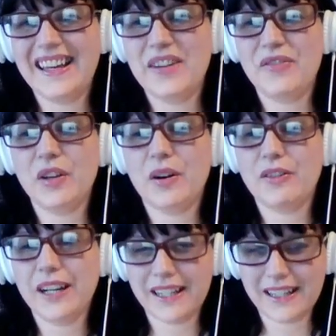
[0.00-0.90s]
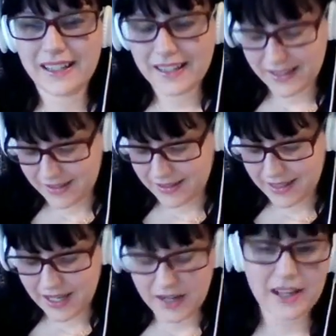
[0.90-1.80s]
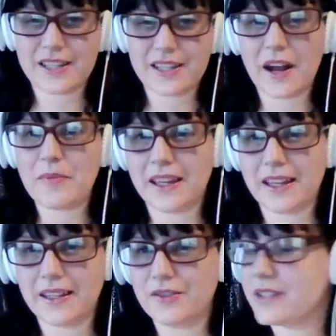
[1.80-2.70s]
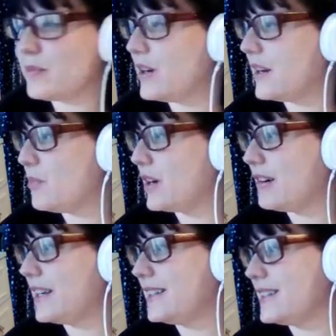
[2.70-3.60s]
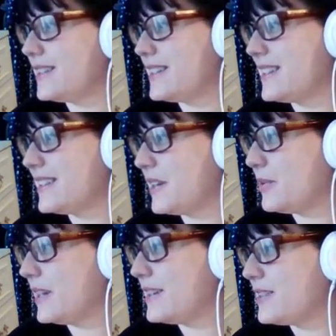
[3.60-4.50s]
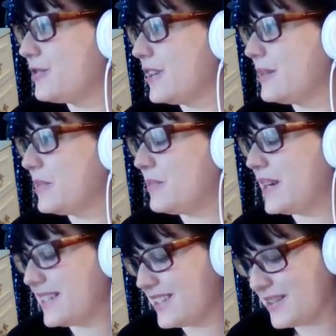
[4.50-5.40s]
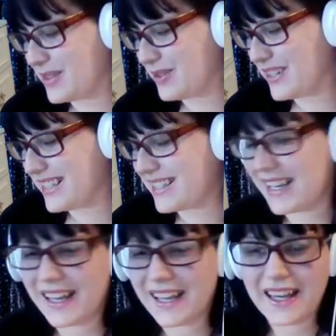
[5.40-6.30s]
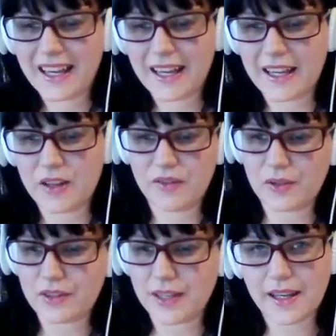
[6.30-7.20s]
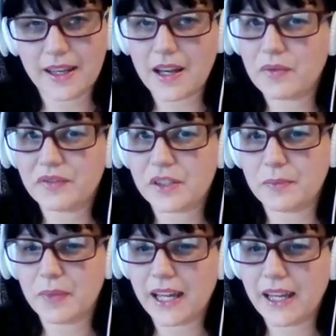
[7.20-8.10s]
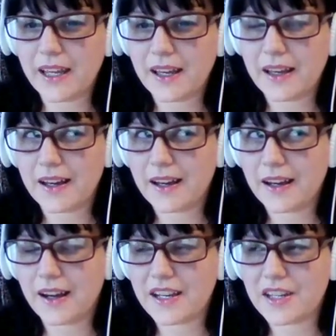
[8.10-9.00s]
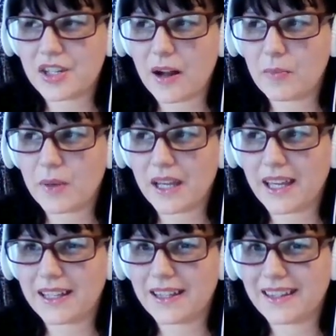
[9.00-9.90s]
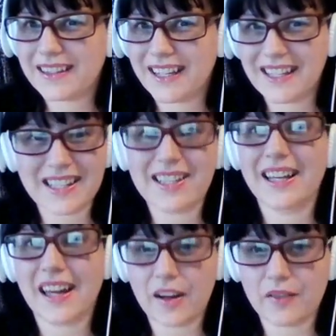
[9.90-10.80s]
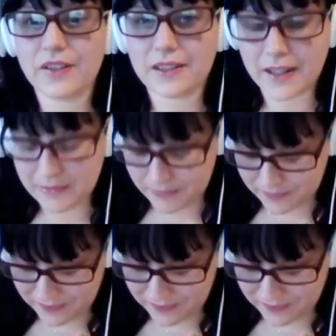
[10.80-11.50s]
If you are ready, then I shall begin. Or as my granddad used to say when he used to read me bedtime stories, if you're sitting comfortably, I shall begin. He used to say that every time.